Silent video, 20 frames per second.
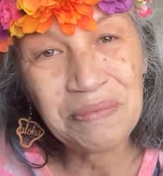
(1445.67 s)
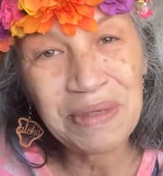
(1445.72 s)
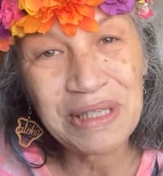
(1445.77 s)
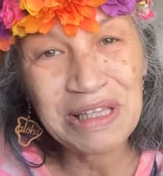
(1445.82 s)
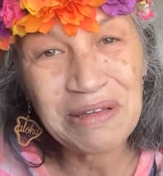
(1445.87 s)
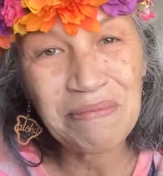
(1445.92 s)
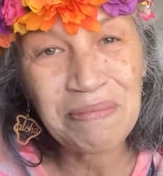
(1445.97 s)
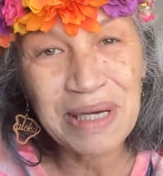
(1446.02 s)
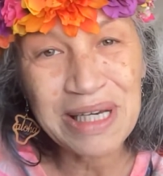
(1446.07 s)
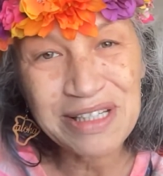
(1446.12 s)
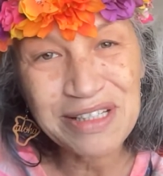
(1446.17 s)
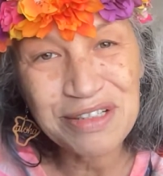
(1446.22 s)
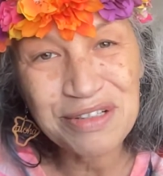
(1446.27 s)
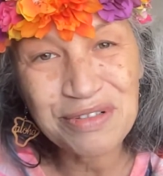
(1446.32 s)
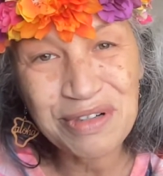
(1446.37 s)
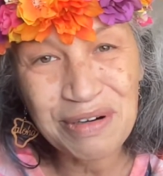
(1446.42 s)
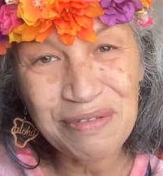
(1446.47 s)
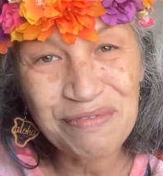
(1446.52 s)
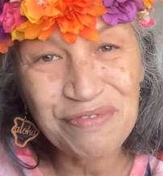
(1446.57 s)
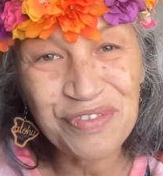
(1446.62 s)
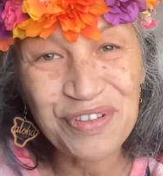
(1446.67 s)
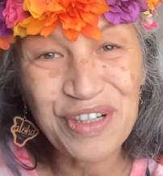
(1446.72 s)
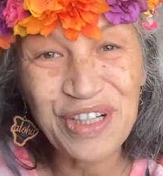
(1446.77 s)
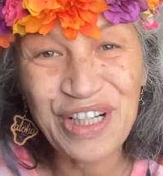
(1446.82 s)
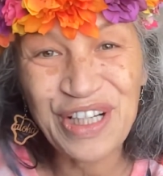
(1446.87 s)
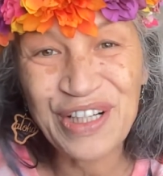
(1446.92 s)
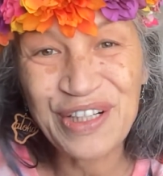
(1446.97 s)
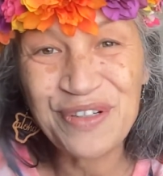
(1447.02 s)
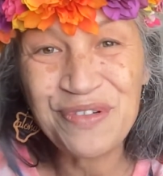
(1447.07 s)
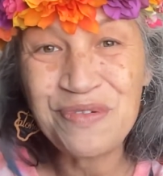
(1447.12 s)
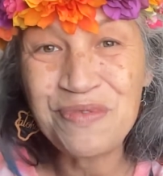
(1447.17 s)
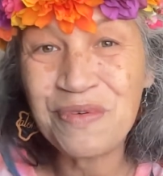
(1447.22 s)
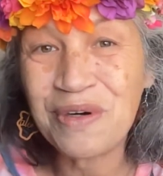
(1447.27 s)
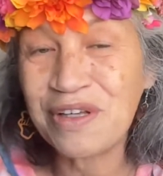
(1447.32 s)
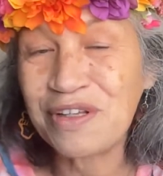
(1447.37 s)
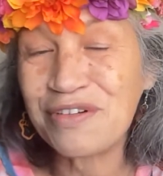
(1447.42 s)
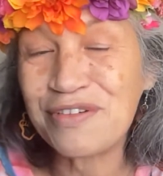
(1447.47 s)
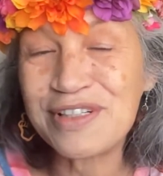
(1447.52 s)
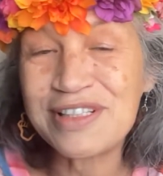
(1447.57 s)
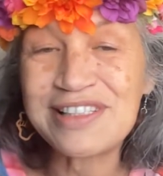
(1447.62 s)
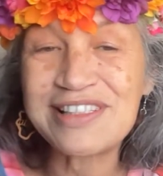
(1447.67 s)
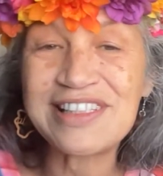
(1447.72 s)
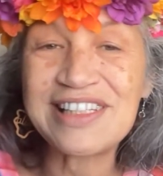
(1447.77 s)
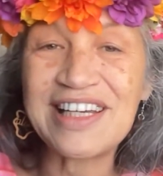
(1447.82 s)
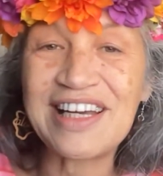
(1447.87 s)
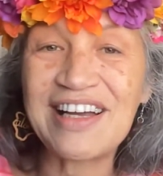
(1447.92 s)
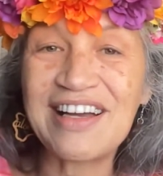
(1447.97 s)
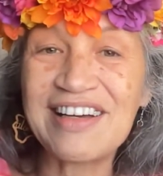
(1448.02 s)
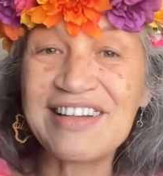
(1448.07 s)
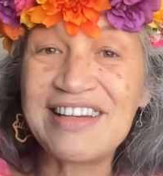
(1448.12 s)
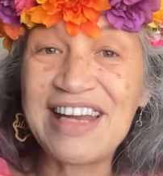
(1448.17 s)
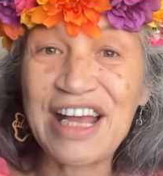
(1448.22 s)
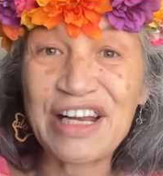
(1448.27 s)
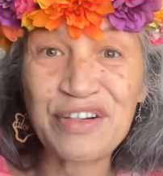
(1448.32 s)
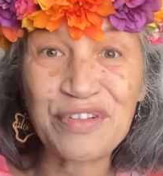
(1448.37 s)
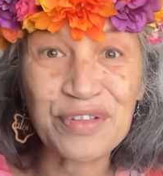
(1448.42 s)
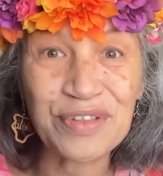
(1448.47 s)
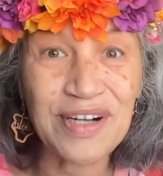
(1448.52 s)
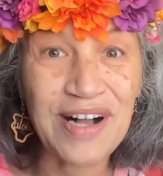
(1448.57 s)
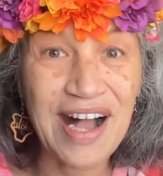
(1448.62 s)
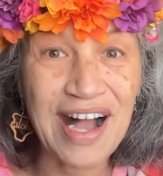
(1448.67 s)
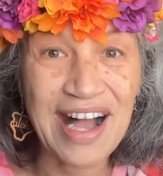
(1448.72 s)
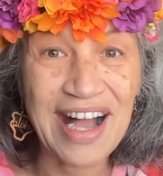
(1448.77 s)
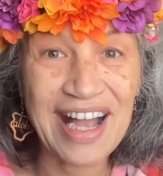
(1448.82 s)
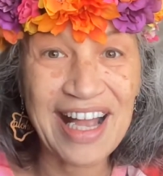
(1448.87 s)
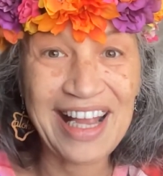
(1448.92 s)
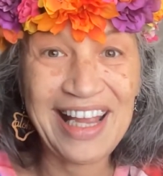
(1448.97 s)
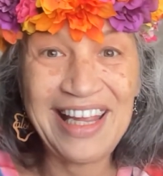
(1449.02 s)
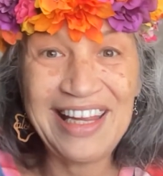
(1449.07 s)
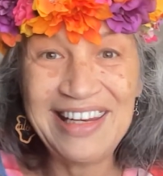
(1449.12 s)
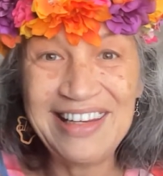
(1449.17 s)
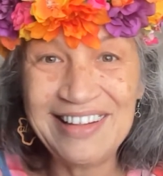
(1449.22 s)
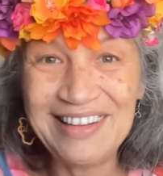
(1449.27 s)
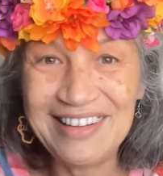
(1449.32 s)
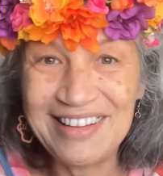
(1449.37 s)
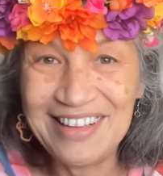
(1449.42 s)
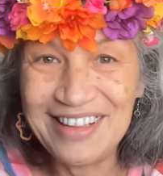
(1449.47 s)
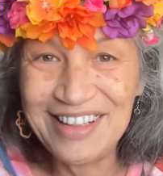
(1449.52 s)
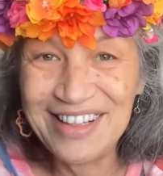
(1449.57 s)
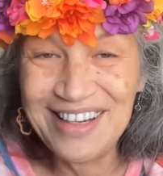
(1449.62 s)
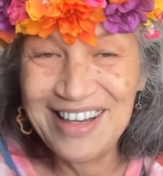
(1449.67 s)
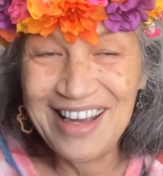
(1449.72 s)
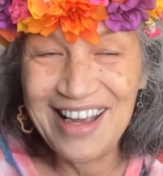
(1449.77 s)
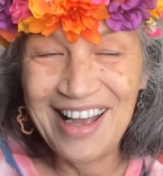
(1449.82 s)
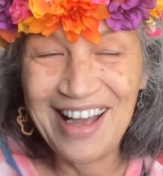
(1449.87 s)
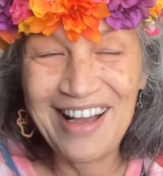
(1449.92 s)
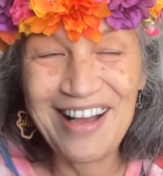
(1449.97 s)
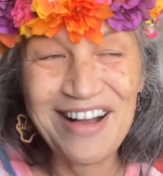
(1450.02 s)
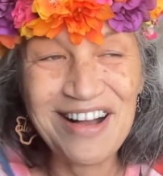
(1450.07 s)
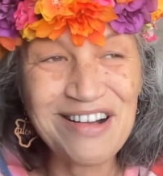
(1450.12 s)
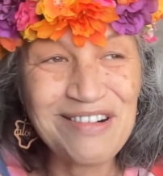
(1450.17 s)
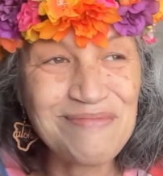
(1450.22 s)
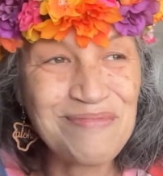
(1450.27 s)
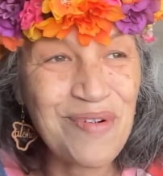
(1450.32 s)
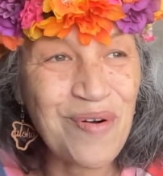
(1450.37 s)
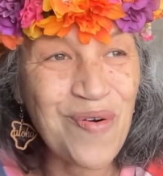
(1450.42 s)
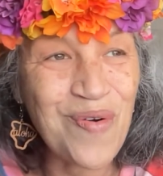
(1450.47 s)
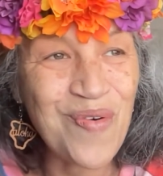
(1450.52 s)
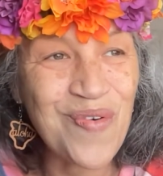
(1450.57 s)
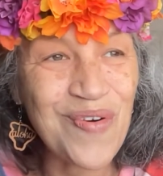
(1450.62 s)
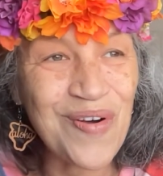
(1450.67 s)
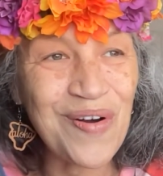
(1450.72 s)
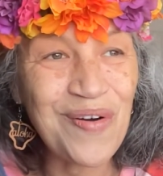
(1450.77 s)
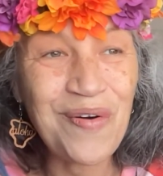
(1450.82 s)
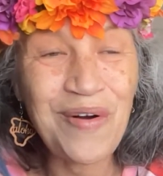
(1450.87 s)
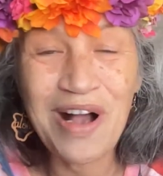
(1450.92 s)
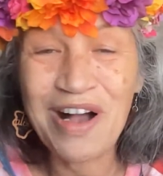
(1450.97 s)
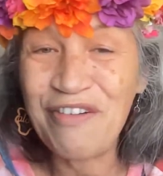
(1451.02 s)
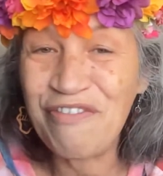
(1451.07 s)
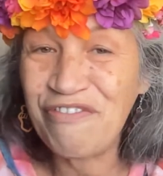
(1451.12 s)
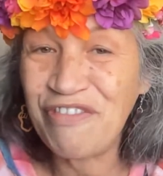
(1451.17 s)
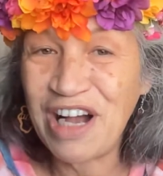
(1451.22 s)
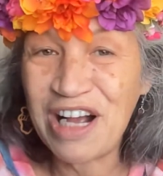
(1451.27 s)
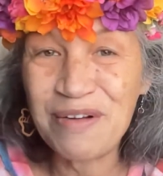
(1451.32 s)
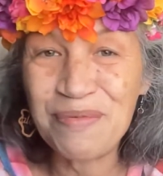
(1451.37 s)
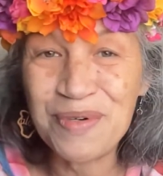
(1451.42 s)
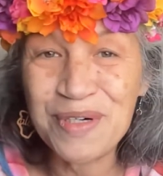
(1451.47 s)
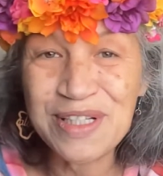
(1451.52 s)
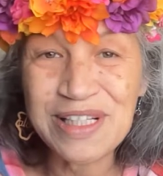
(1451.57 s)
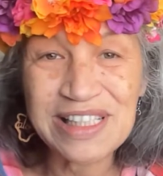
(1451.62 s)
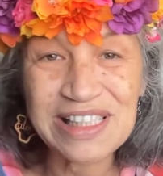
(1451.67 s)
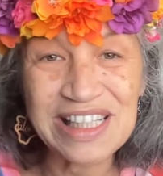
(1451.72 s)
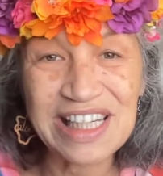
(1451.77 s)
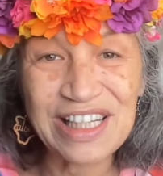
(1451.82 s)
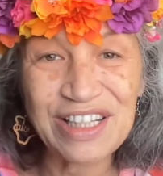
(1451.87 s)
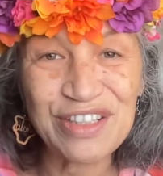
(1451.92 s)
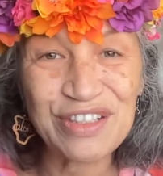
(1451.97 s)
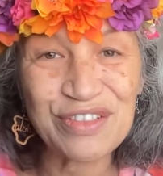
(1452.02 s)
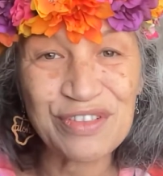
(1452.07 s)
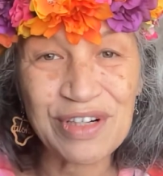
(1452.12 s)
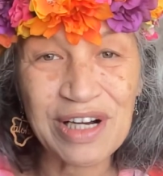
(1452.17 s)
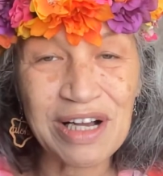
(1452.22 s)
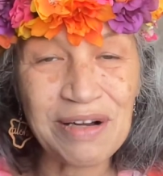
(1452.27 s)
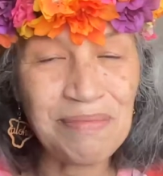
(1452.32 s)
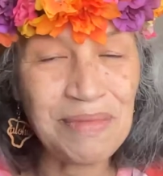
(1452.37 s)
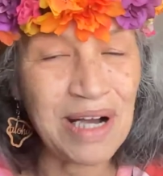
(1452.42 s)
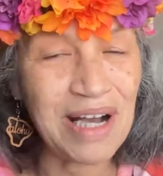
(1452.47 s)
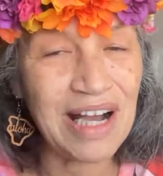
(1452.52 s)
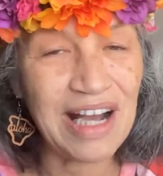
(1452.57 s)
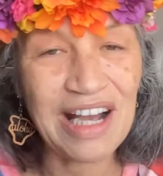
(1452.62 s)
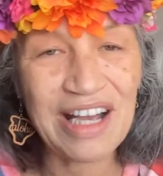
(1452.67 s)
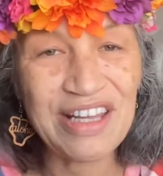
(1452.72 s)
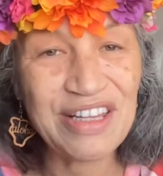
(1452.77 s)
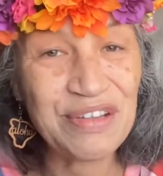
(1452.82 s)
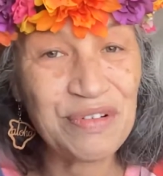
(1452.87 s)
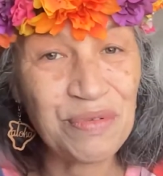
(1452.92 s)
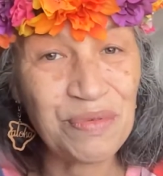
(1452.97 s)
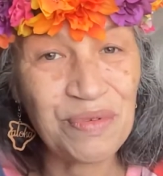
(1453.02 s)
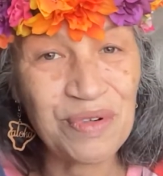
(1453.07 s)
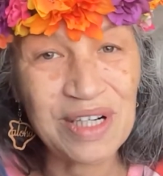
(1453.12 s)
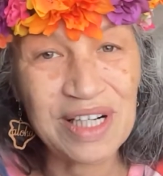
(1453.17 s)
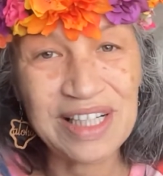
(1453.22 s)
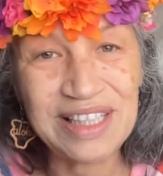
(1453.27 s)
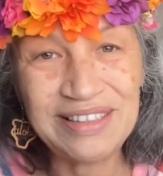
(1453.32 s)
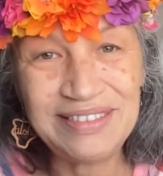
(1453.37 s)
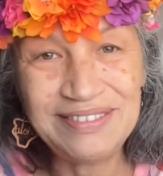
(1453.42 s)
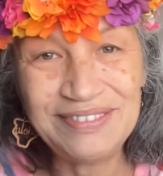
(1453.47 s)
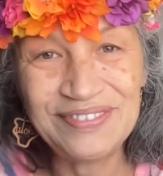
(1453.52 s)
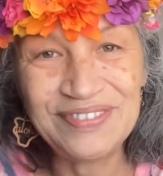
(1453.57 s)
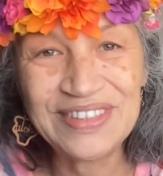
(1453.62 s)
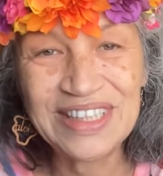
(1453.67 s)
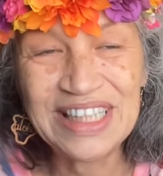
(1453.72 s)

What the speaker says: be the best drum for you, whether it's a natural hide or a fiber skin drum, either one.